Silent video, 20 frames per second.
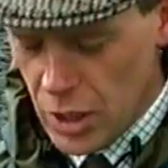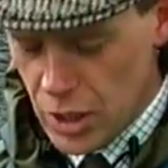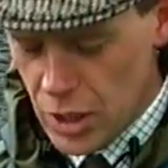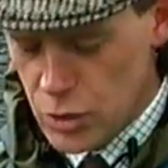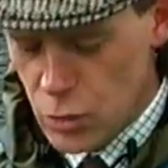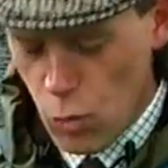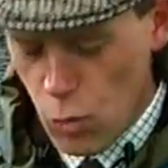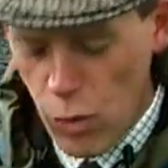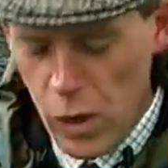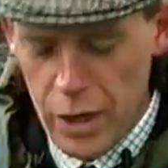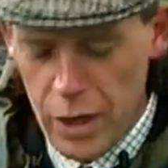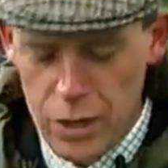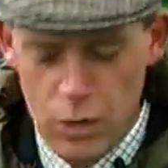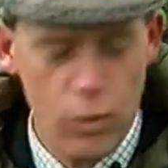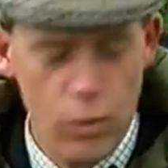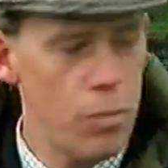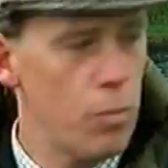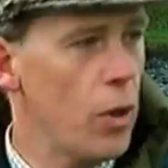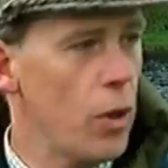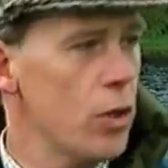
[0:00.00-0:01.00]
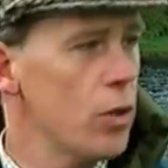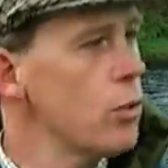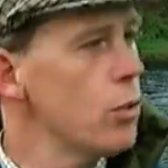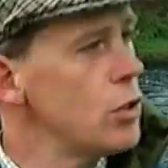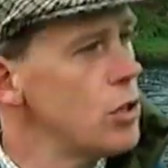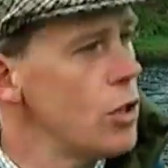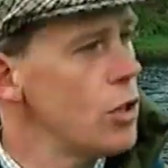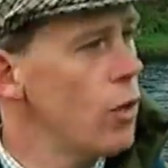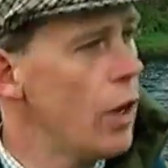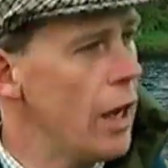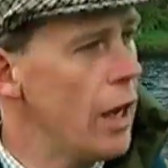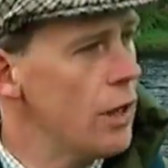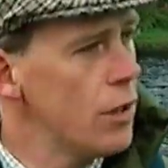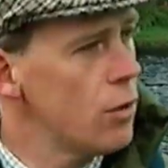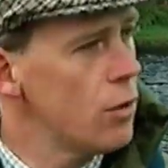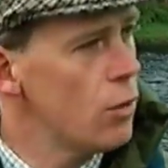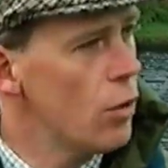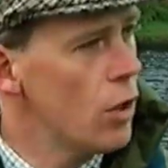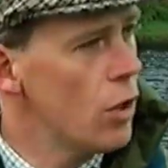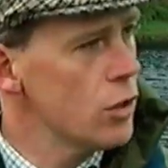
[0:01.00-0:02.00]
is why do we bother with
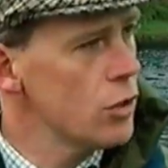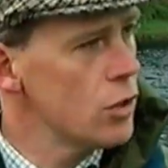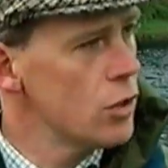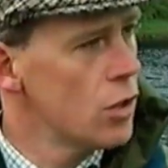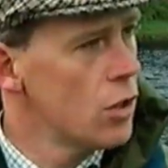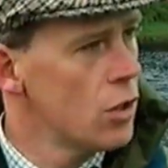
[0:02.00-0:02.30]
two-handed rods?